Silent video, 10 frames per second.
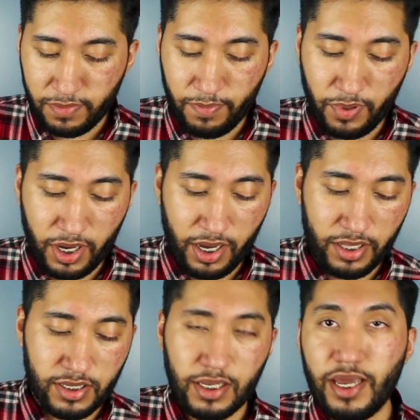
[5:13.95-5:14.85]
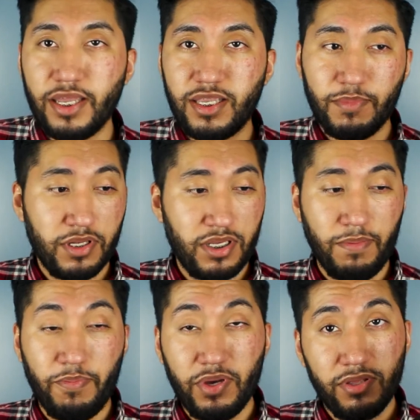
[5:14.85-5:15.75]
but I attempted to
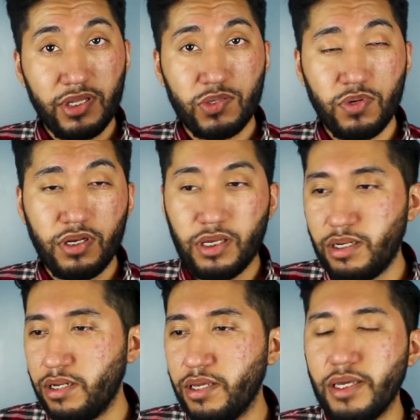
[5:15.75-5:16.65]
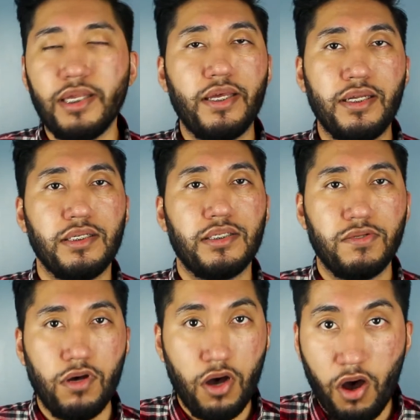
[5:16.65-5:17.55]
build this one and it is
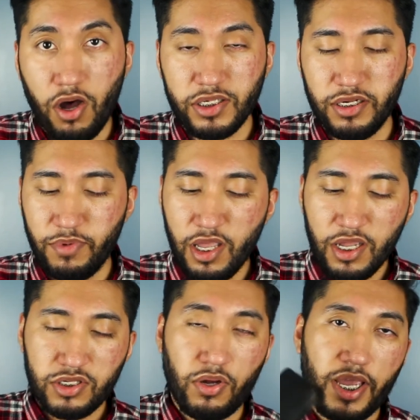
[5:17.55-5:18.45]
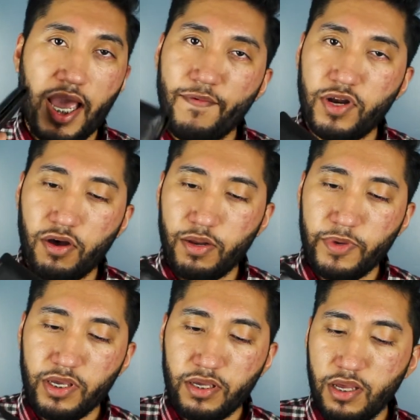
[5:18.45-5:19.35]
awesome. So I have it on
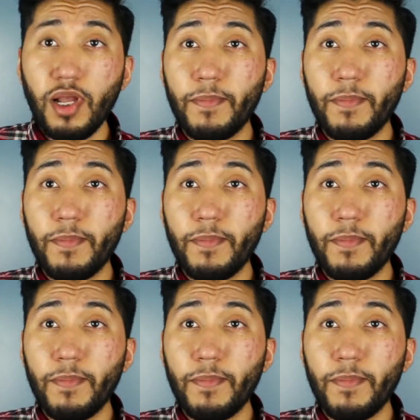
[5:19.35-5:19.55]
me.